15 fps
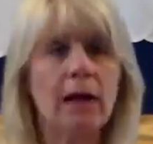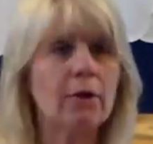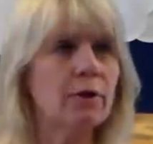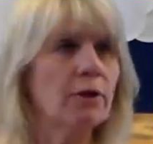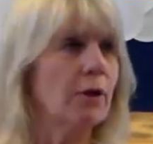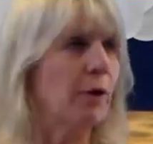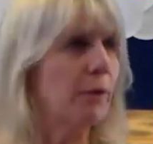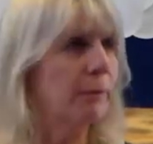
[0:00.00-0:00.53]
I
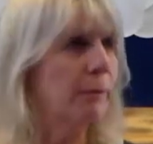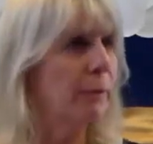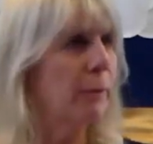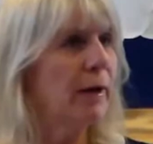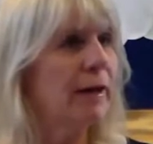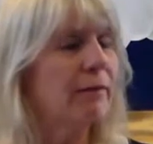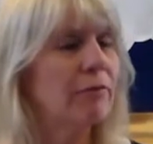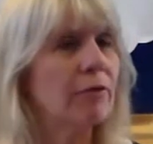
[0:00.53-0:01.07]
don't know,
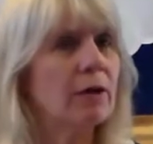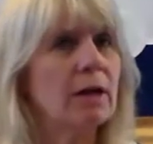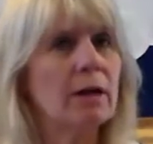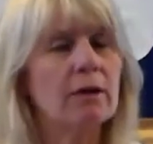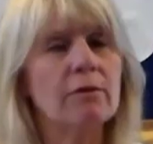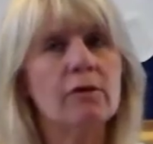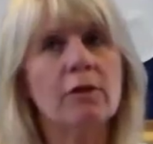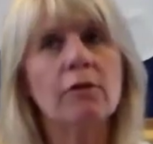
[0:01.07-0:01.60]
whatever it
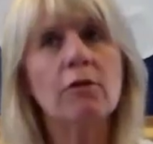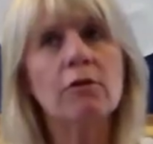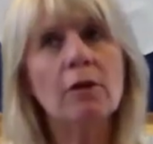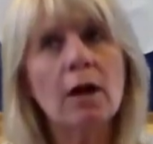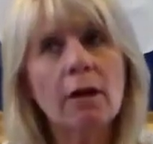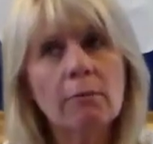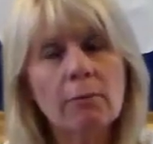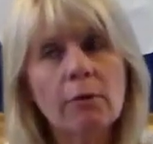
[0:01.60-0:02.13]
is. And they're
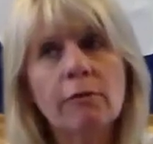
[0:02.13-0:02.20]
not